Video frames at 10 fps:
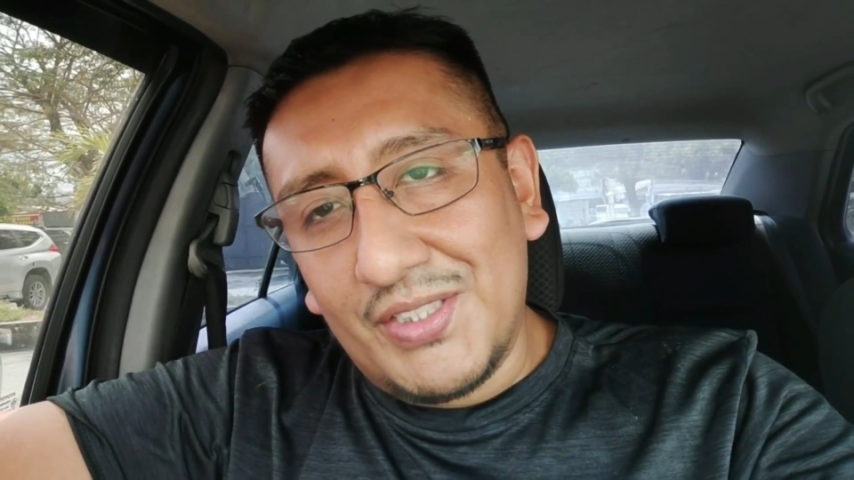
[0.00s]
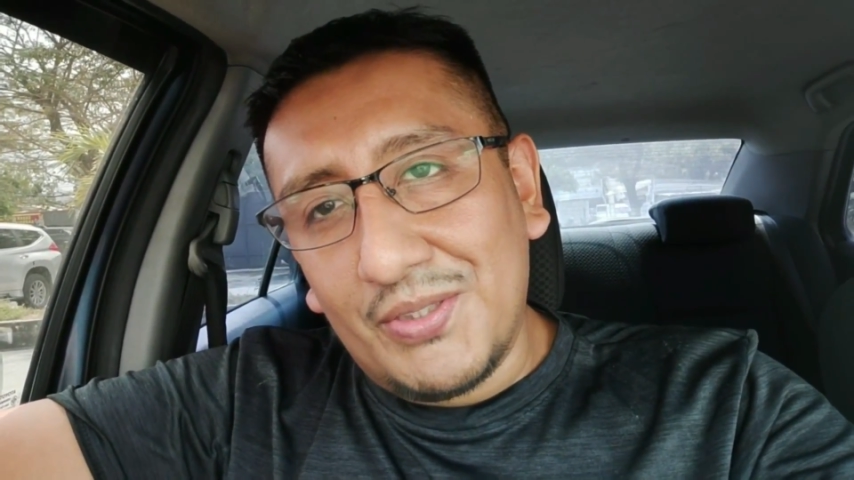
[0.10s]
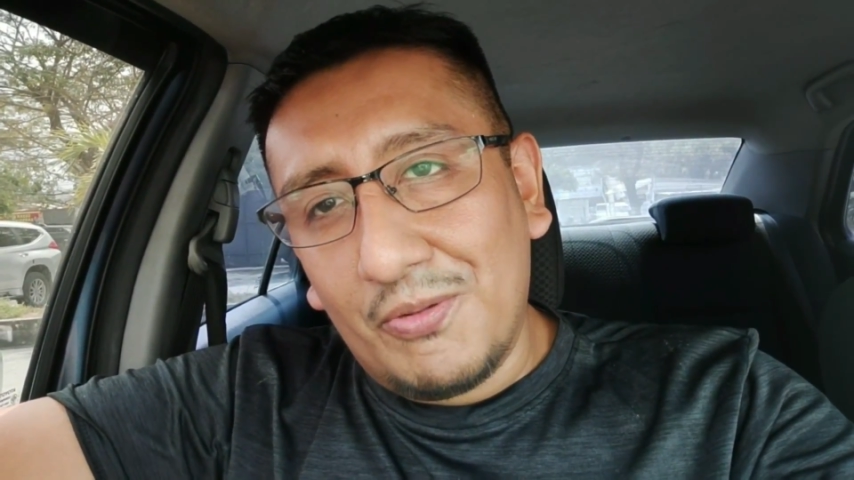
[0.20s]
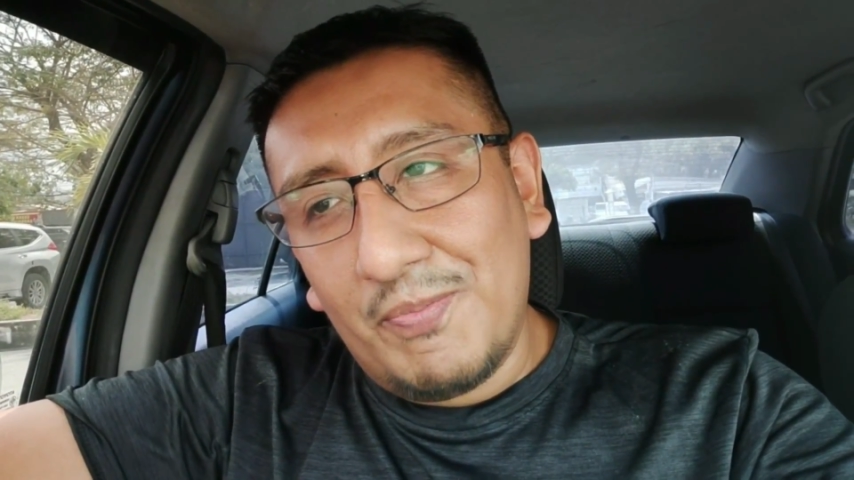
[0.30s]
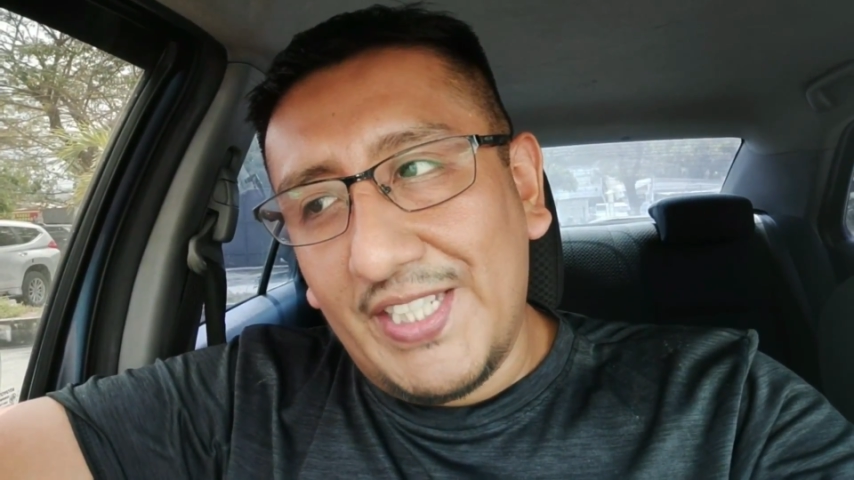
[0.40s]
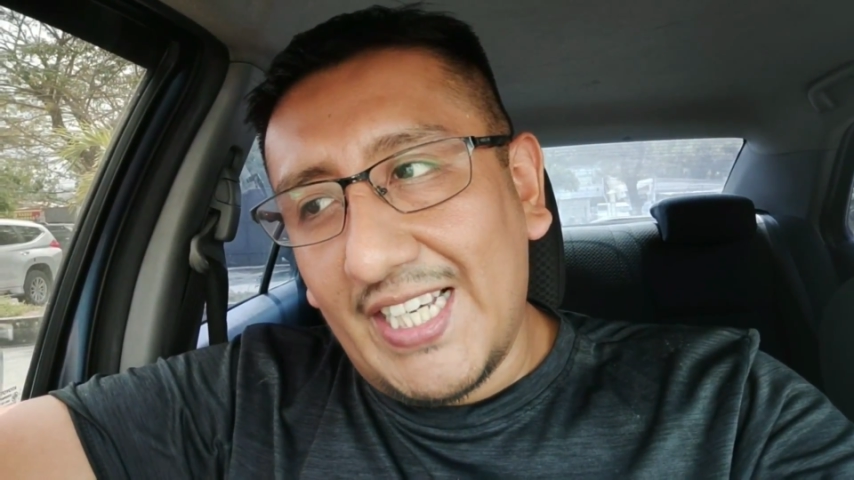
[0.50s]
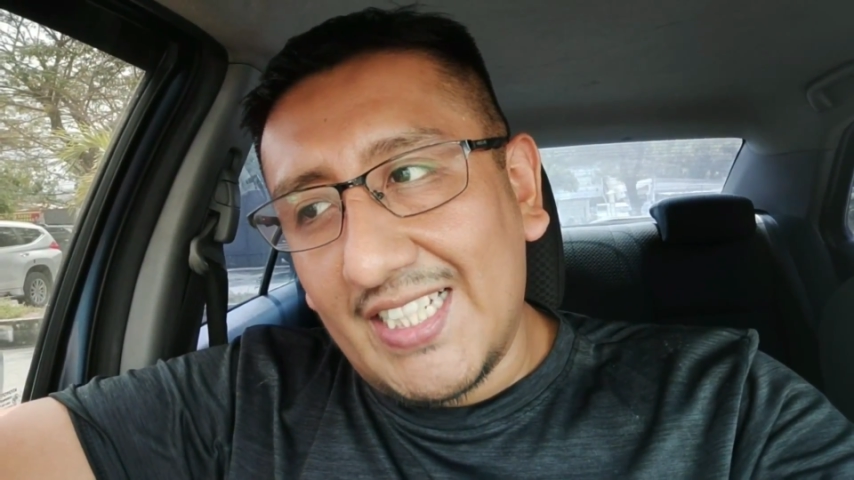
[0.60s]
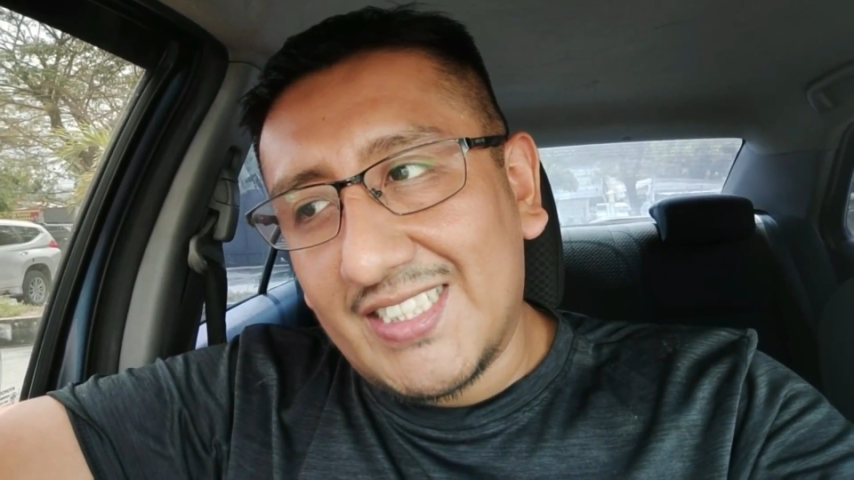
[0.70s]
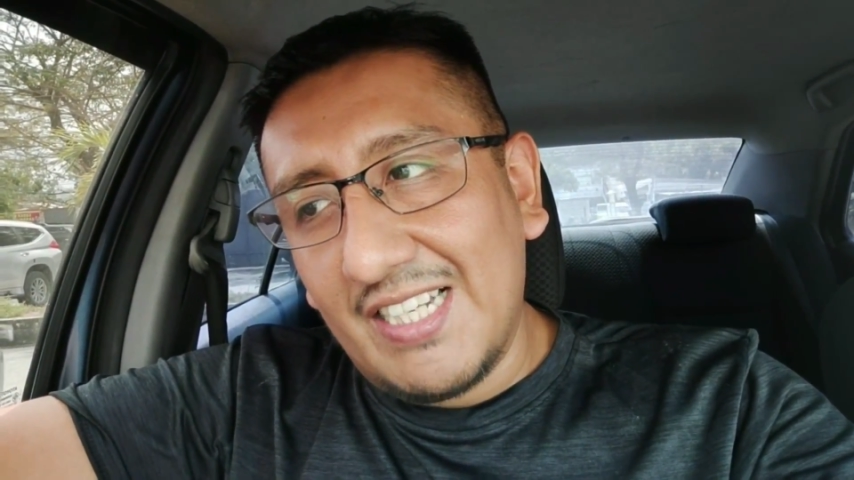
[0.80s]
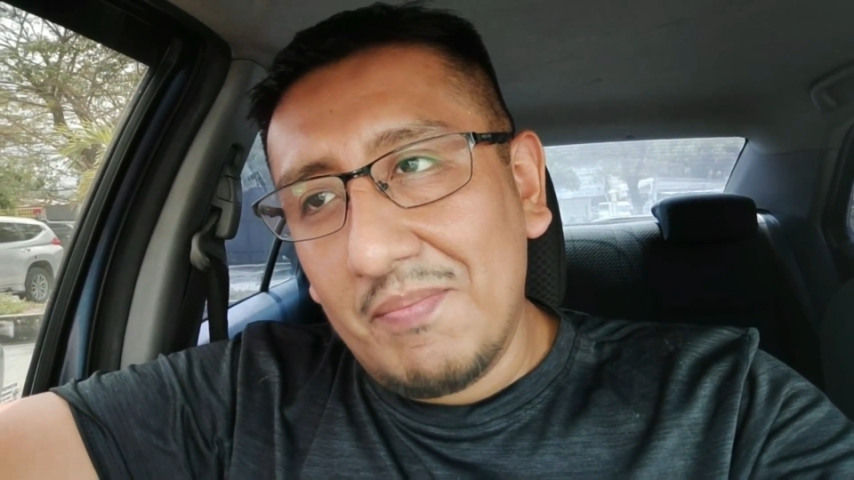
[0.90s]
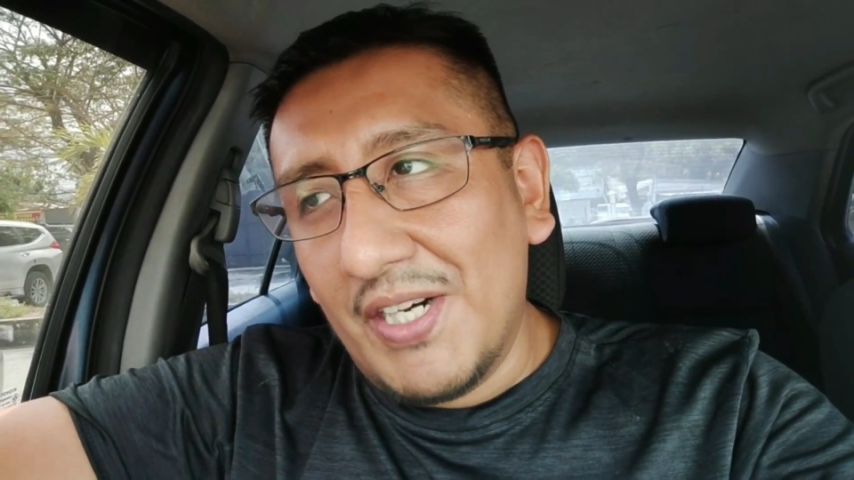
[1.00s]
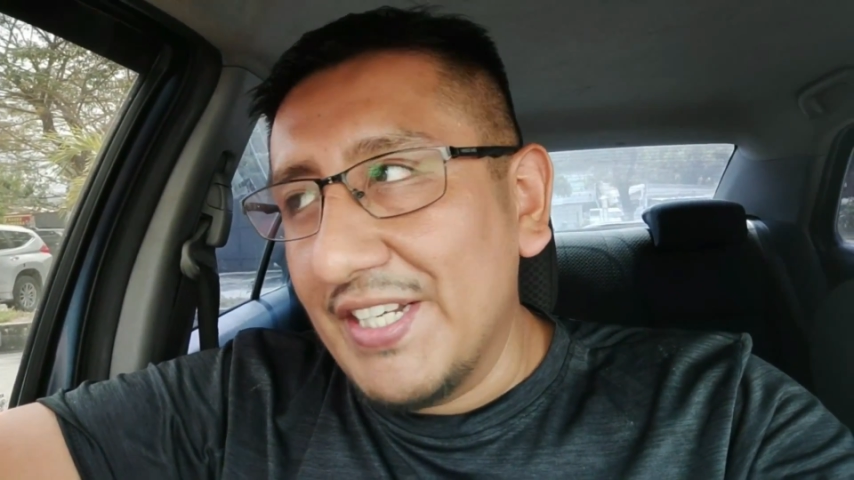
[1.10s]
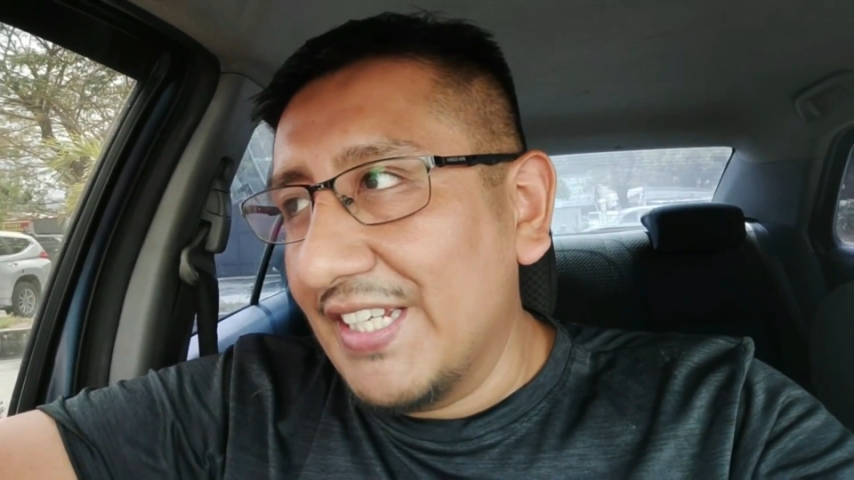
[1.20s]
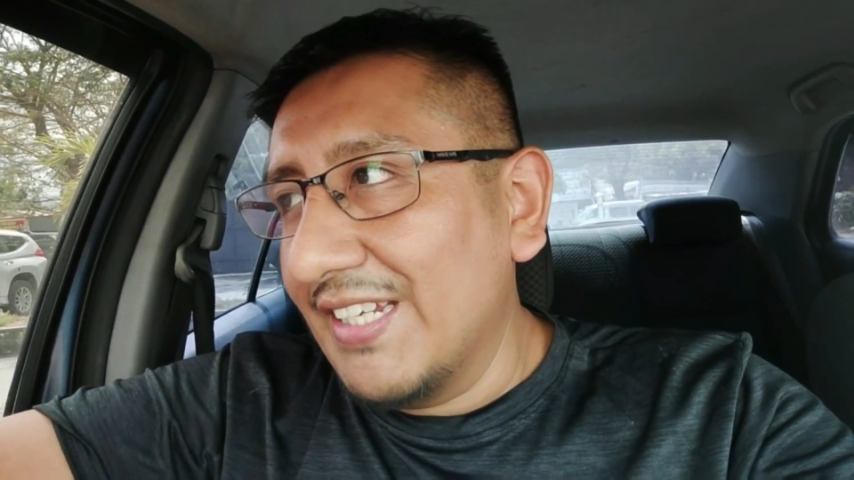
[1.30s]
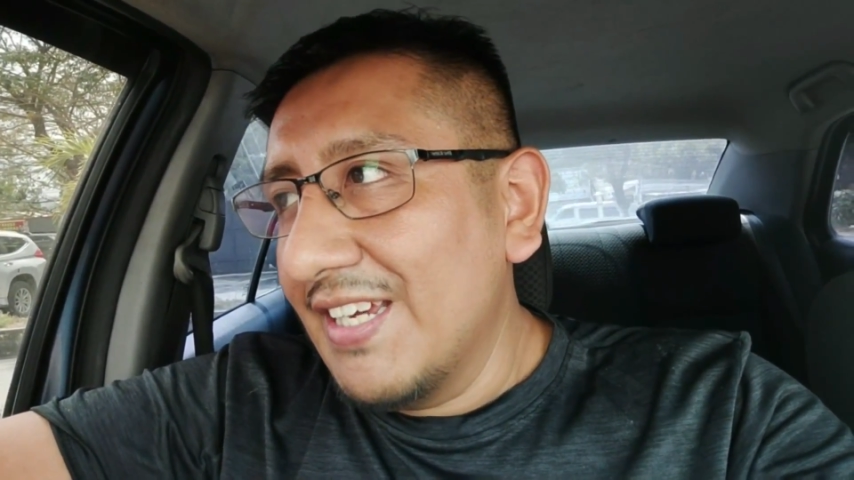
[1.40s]
to be asking
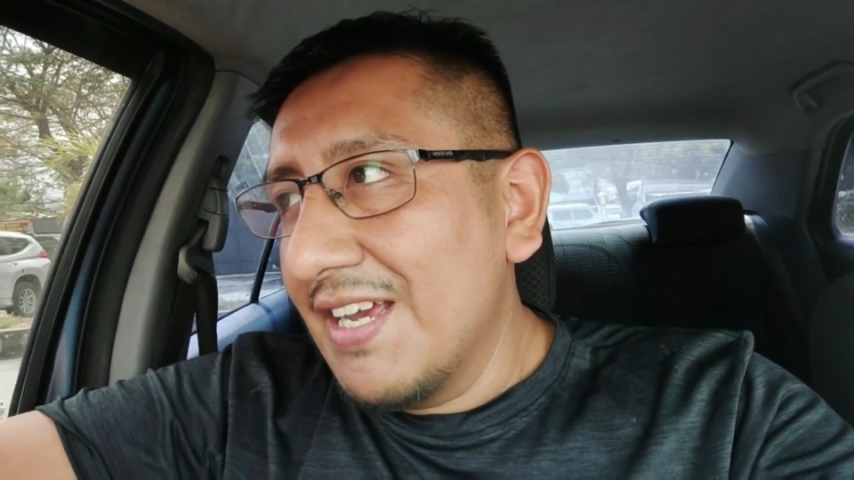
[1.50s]
money,